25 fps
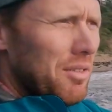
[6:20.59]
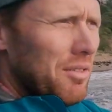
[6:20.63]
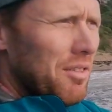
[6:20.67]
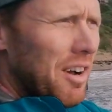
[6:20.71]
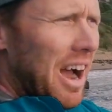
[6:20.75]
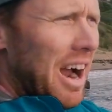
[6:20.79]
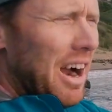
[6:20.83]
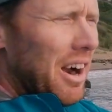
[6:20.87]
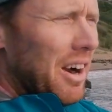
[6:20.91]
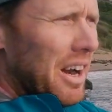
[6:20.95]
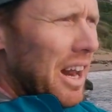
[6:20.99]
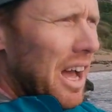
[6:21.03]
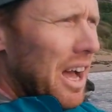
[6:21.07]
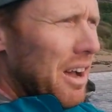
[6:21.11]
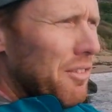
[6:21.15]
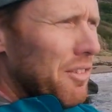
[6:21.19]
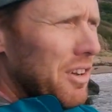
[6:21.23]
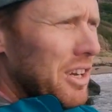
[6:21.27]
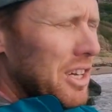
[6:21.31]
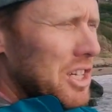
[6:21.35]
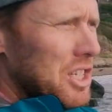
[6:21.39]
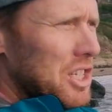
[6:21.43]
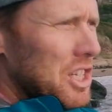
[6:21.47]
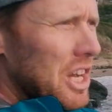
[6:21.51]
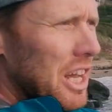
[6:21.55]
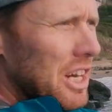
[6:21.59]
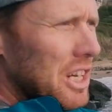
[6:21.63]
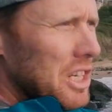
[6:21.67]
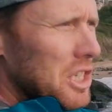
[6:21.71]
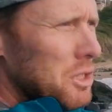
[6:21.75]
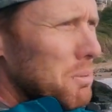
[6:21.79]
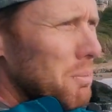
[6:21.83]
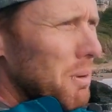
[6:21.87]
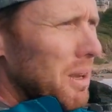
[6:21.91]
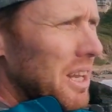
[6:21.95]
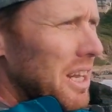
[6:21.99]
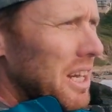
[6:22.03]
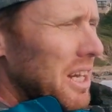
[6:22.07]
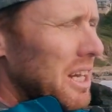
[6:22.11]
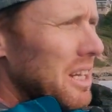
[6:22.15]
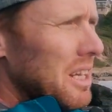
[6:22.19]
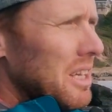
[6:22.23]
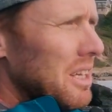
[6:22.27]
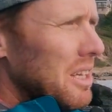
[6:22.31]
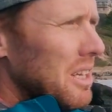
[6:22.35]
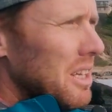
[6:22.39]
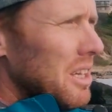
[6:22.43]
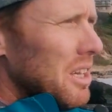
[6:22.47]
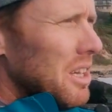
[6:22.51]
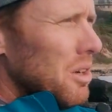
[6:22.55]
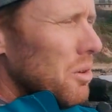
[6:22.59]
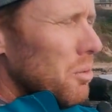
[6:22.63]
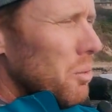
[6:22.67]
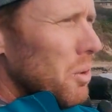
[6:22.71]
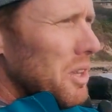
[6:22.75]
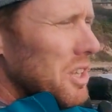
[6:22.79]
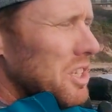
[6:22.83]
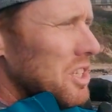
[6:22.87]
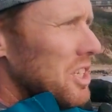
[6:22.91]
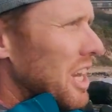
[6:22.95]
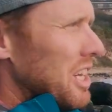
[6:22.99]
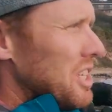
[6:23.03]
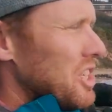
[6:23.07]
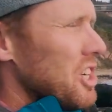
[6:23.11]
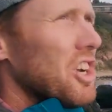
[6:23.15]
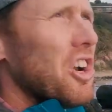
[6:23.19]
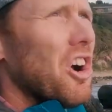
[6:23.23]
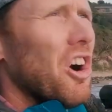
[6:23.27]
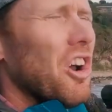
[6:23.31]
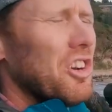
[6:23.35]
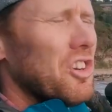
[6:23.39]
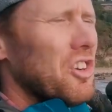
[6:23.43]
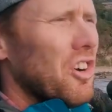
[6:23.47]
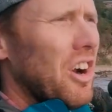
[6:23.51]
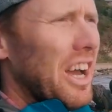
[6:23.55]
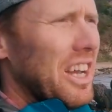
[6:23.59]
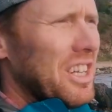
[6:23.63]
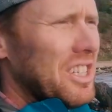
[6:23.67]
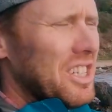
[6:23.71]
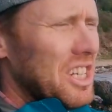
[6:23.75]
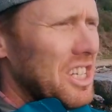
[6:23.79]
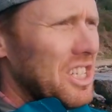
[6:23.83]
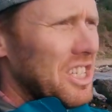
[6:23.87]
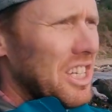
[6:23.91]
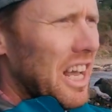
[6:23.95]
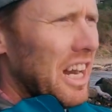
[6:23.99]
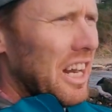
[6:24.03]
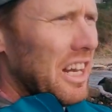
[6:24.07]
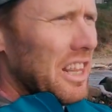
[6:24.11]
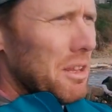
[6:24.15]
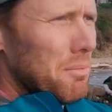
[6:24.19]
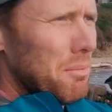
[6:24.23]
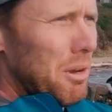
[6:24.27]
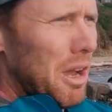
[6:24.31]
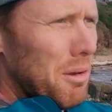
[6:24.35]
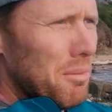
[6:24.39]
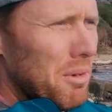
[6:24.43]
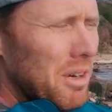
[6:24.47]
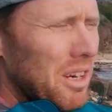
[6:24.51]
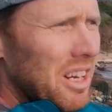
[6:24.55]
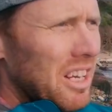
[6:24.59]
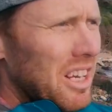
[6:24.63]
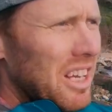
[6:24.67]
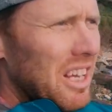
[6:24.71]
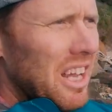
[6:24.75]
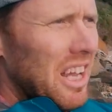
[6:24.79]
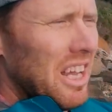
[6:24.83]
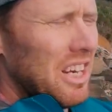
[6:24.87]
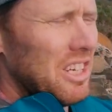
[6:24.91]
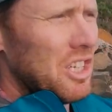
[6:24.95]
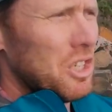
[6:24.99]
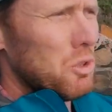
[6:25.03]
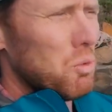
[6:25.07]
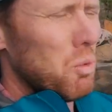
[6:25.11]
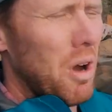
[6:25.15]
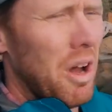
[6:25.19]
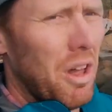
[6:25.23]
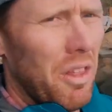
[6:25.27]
far enough in shutter speed with such a contrasty sun at the moment. And just